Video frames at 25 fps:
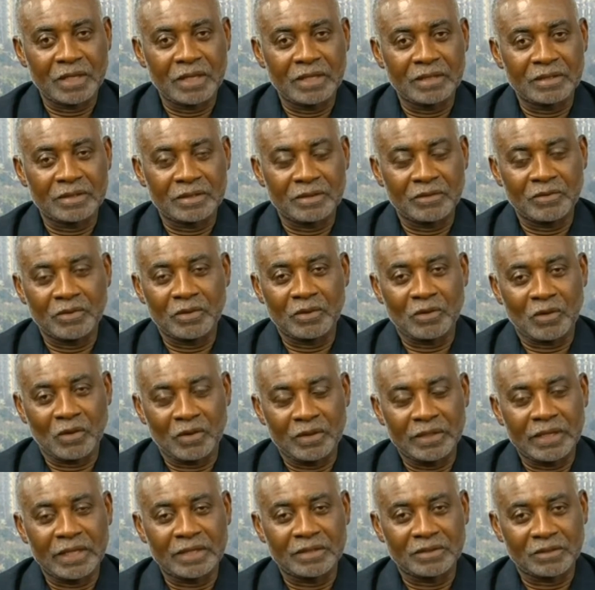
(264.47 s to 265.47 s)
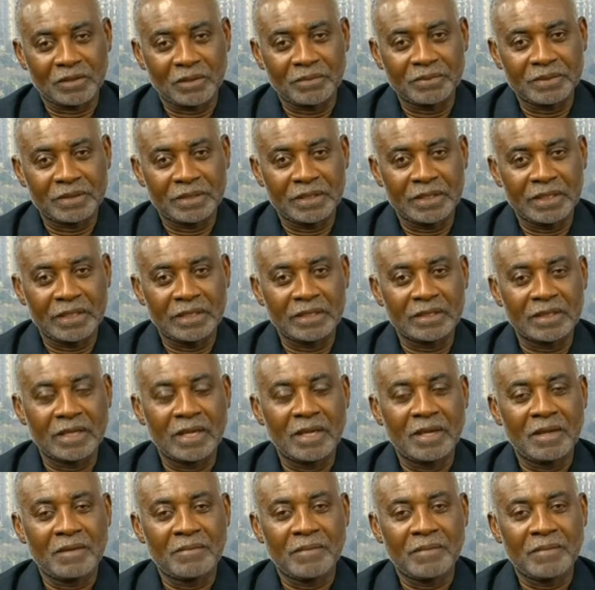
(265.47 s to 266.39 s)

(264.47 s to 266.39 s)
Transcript: and we call that subsidies,